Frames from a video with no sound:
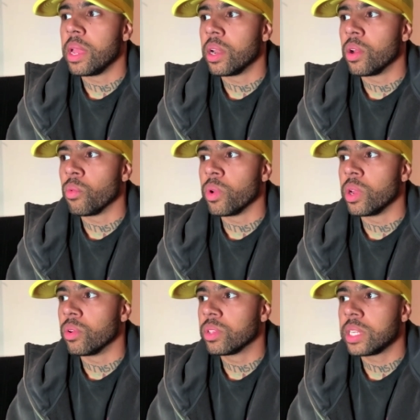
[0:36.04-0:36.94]
being a
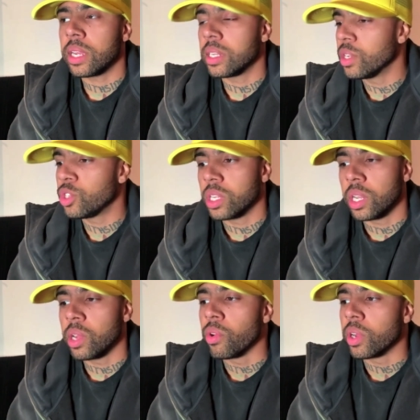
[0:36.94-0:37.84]
real
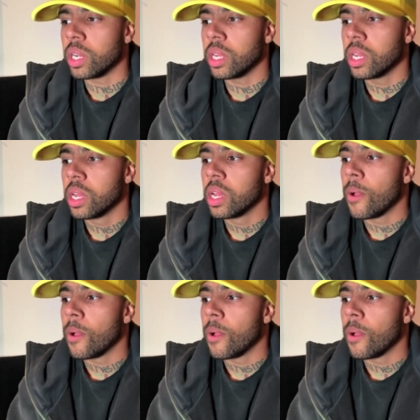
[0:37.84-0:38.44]
technician lyrically.